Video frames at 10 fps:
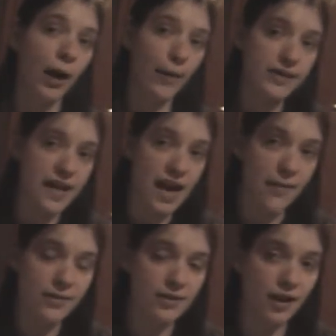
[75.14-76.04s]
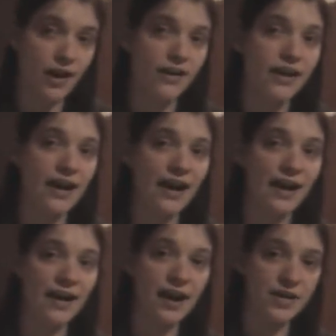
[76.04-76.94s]
I went to Amazon
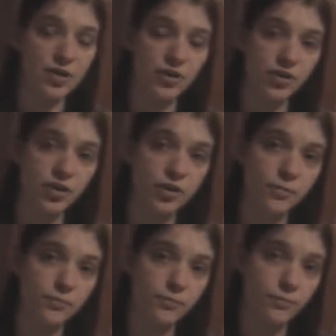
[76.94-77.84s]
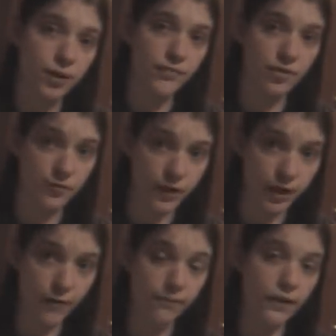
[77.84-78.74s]
and I saw a little preview
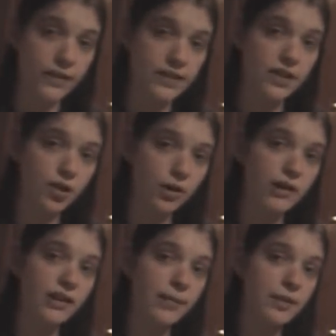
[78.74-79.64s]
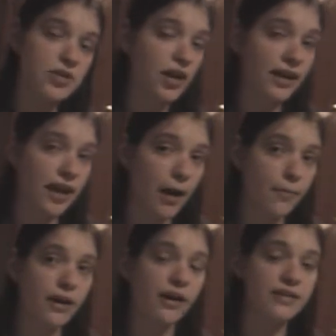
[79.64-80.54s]
video. I said, you know what, let me check it
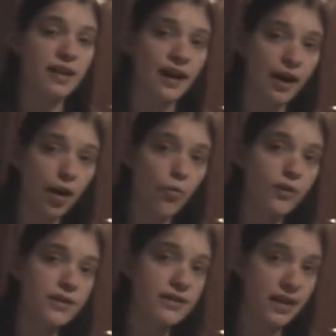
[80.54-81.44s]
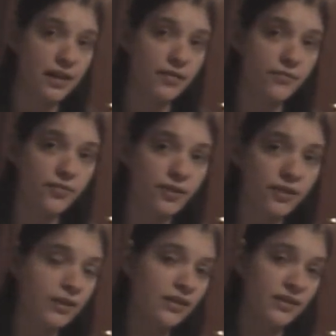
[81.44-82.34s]
out because I always give
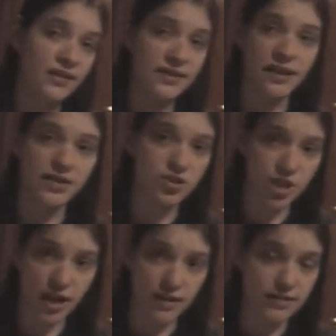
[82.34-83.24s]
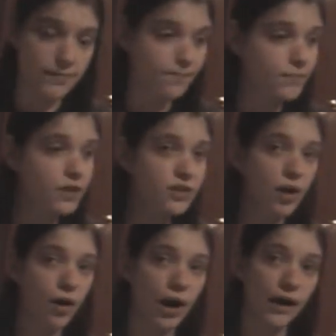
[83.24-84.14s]
these things a chance.
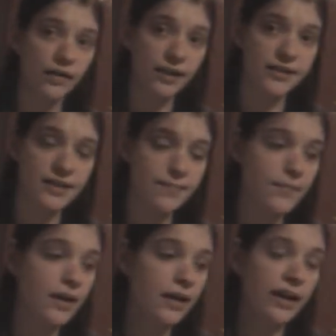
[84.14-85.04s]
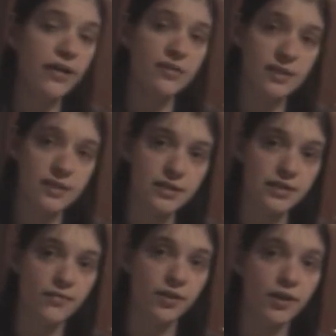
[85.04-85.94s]
So I clicked it and I was listening
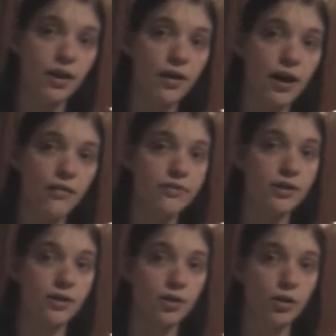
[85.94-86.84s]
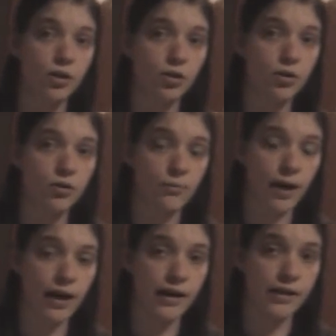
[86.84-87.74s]
to the video and I was like, oh
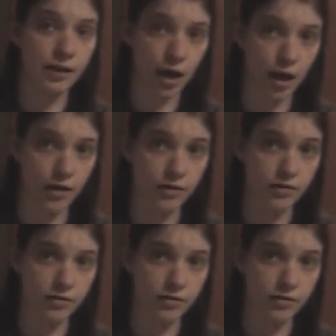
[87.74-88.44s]
my god,